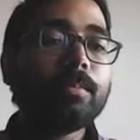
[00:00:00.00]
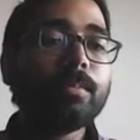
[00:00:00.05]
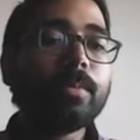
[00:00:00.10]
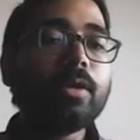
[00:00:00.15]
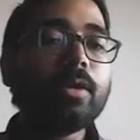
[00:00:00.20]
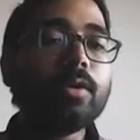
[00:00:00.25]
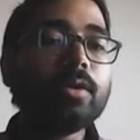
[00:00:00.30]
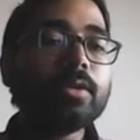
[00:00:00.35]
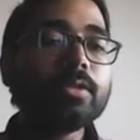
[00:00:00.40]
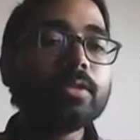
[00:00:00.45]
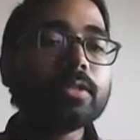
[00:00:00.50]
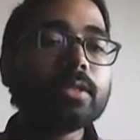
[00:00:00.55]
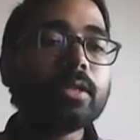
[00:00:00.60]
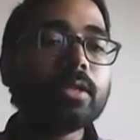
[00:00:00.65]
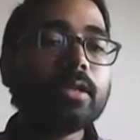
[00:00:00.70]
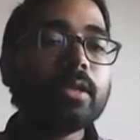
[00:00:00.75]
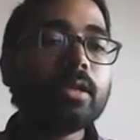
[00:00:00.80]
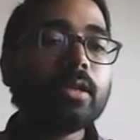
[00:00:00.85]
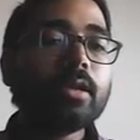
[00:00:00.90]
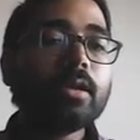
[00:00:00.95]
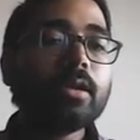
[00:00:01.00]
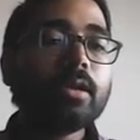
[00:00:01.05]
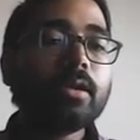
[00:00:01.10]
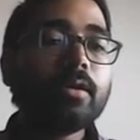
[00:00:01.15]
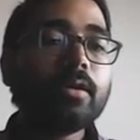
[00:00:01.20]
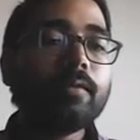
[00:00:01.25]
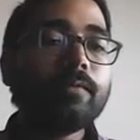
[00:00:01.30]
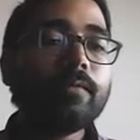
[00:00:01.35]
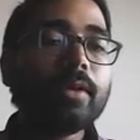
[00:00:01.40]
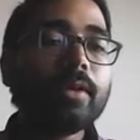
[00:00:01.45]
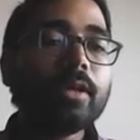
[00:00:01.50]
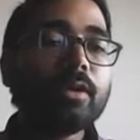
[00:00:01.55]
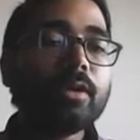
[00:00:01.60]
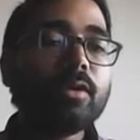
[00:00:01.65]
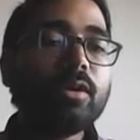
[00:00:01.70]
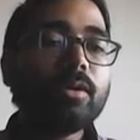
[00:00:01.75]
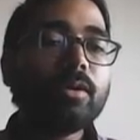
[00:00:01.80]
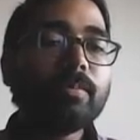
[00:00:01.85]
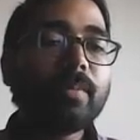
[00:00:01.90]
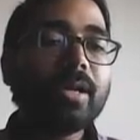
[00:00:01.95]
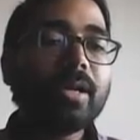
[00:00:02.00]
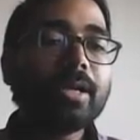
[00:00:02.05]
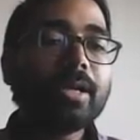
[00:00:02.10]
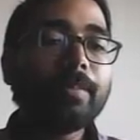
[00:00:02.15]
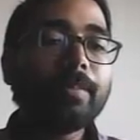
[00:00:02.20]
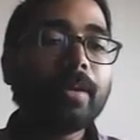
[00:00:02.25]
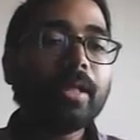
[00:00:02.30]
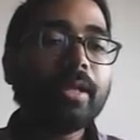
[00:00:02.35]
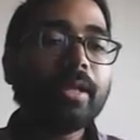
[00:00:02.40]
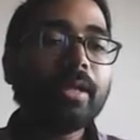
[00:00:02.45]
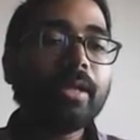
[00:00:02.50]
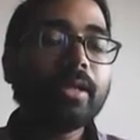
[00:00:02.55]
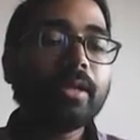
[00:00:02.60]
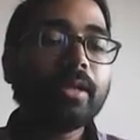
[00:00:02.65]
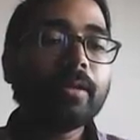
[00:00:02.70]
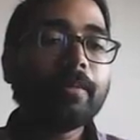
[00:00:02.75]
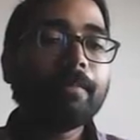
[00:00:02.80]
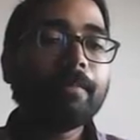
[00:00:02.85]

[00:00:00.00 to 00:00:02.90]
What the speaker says: because we cannot multiply